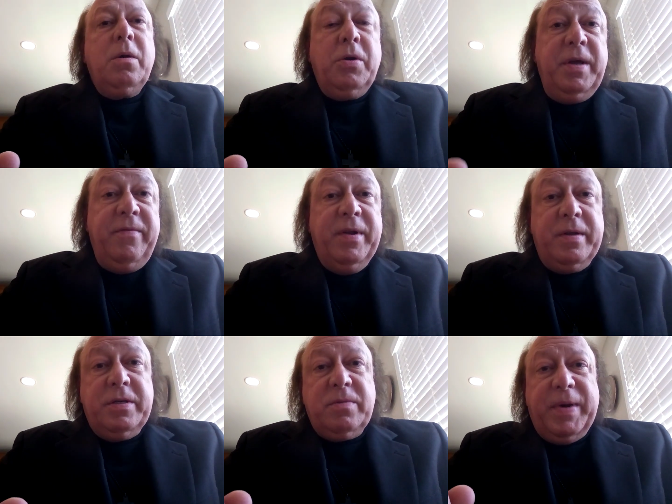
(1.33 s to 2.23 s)
Good evening.
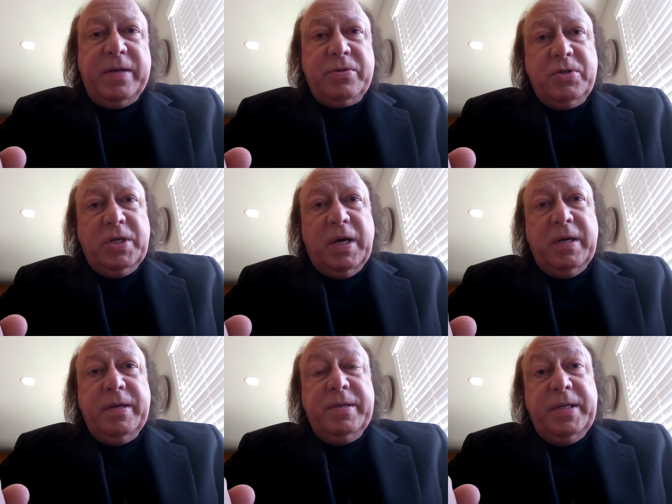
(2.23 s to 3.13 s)
This is Pastor
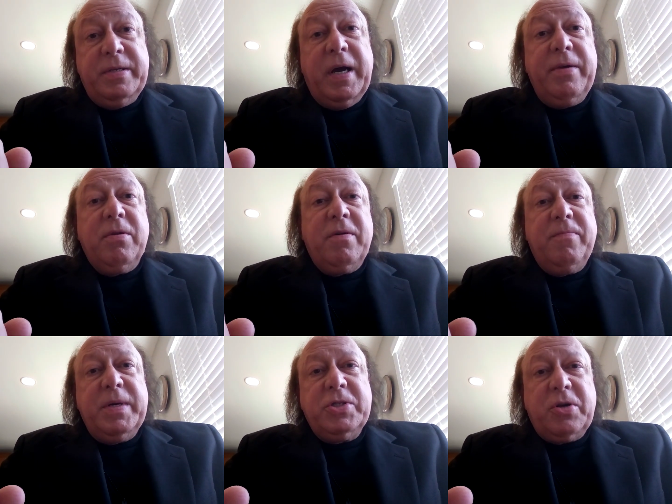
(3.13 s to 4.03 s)
John, and the title of
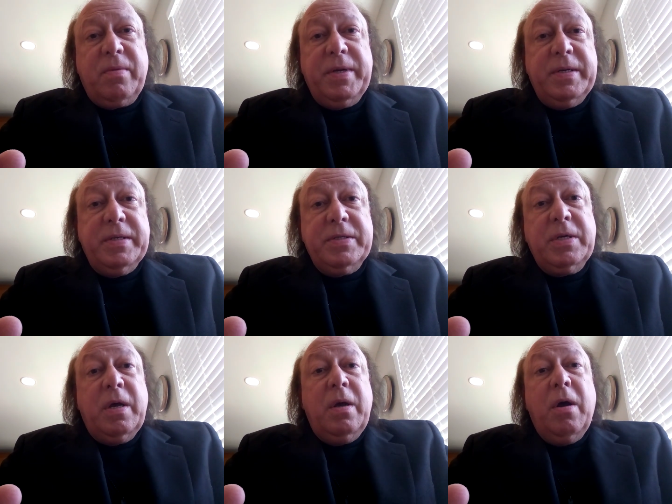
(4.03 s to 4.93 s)
my sermon
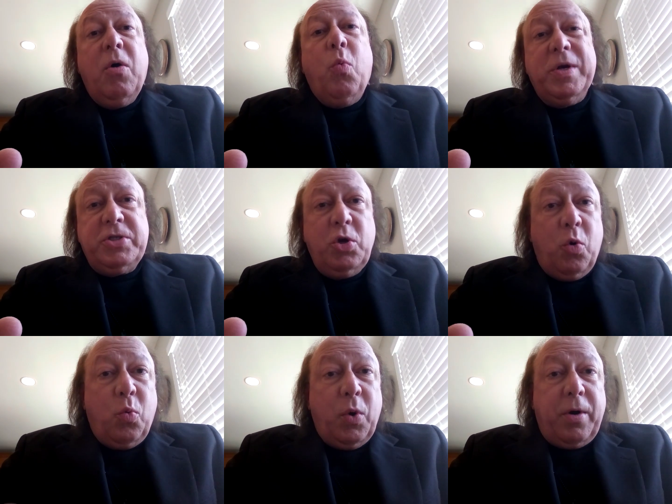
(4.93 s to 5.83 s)
is What's
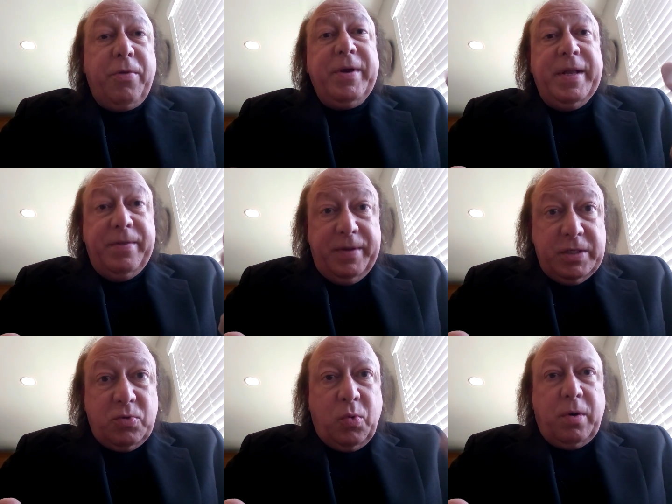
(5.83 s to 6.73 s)
Your Worth in
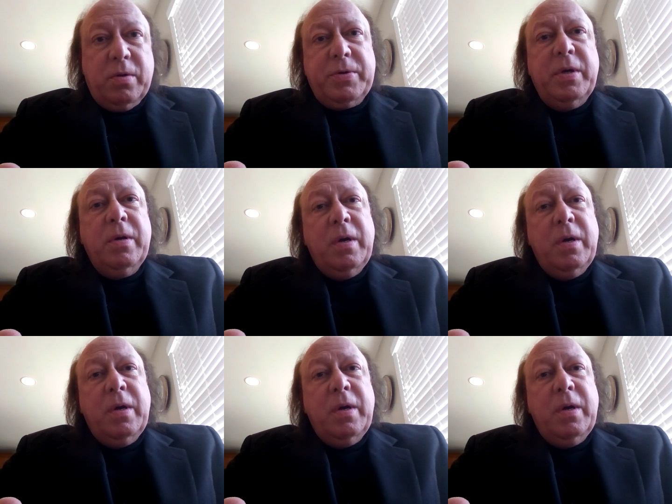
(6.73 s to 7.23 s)
This World?